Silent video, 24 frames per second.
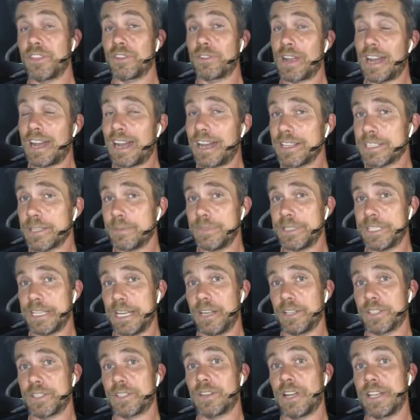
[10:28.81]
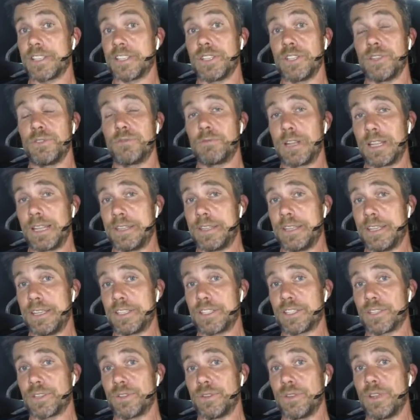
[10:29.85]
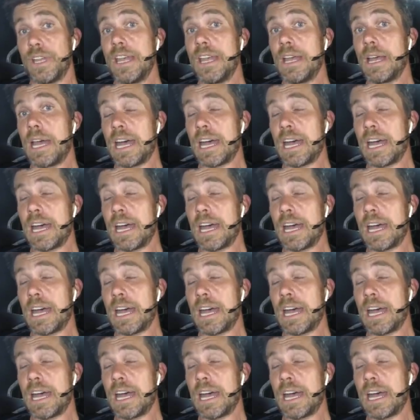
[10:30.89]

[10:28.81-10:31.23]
there are some downsides, and you really need to